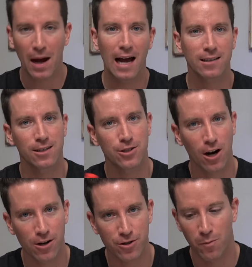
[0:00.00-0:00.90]
pack to
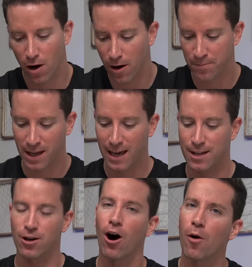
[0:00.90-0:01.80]
charge them all.
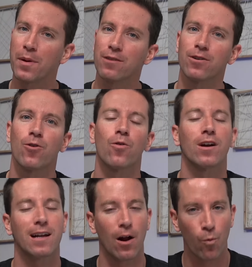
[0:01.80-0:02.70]
It's all being
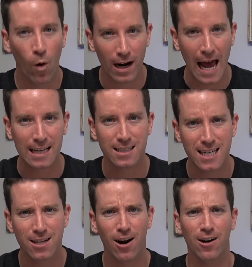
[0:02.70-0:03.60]
recorded on one
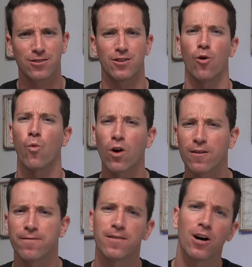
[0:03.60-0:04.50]
SD card, so
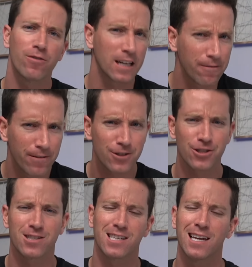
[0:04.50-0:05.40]
workflow and
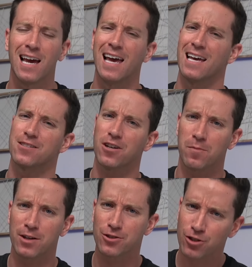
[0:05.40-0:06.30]
efficiency is
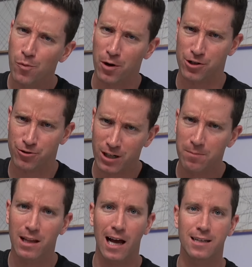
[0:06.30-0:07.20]
gonna be super
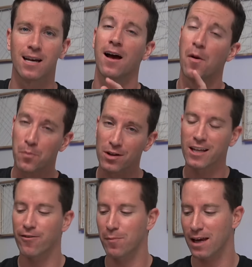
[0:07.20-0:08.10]
streamlined.
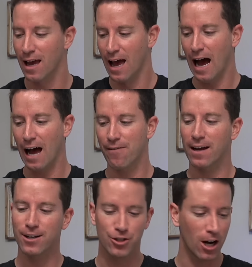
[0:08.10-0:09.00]
Believe me, I've had
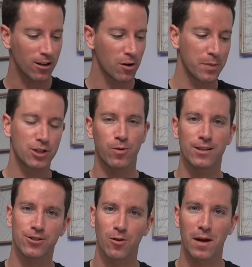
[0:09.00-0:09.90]
to juggle
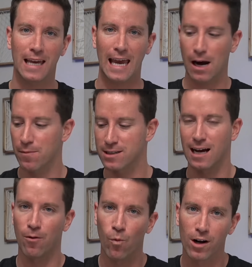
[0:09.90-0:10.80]
between so many cameras
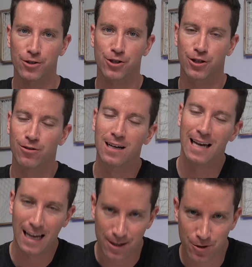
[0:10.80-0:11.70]
on one shoot.
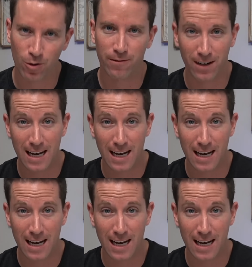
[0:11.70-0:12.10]
It's sort of a